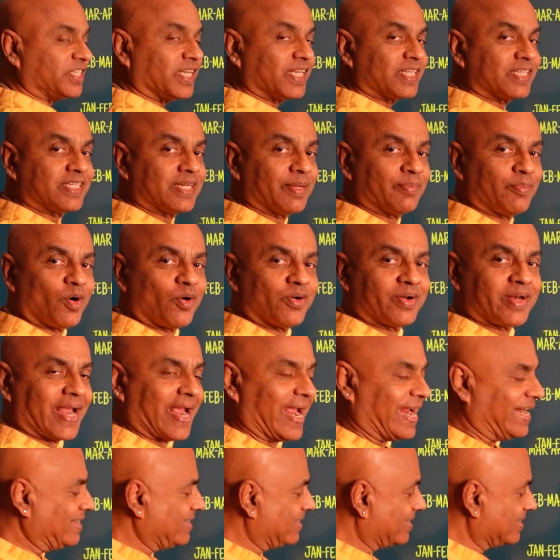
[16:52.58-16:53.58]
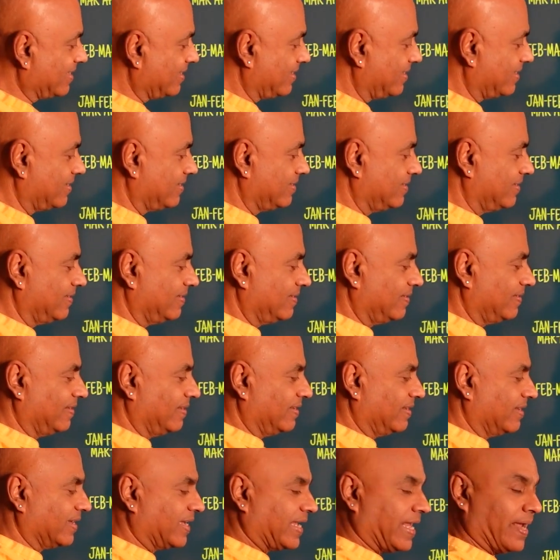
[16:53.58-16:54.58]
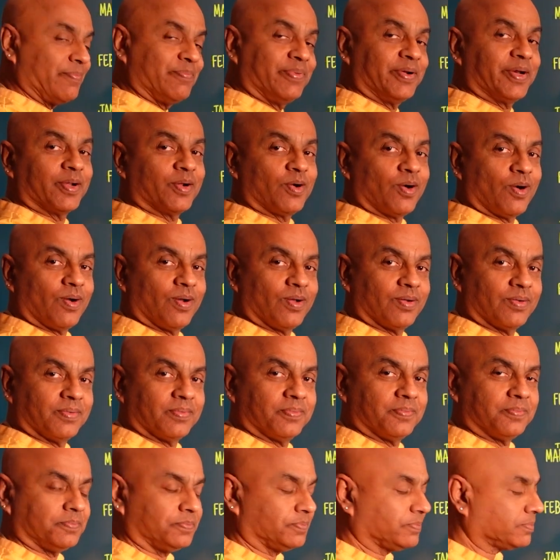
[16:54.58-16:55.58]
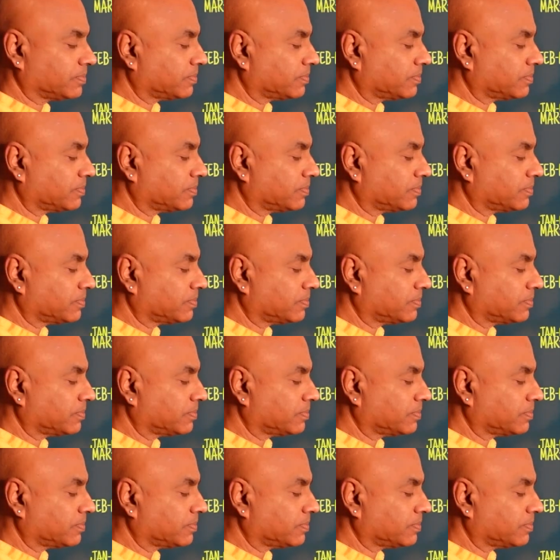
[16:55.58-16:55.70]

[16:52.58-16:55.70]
just about entered Capricorn.